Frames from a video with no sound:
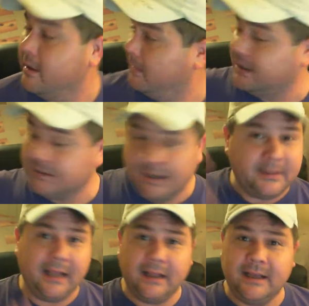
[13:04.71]
Because I'm
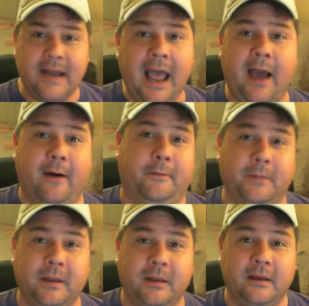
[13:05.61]
telling you now,
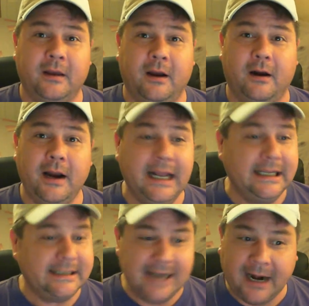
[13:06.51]
all right,
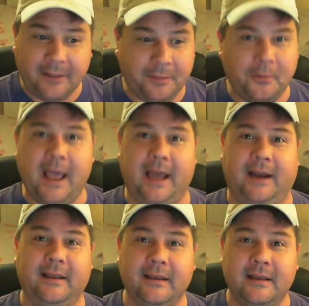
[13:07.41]
it's not a
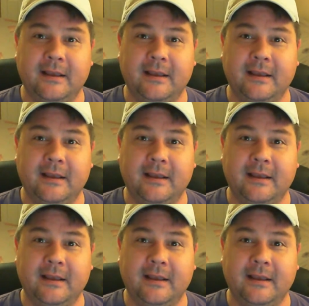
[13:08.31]
threat.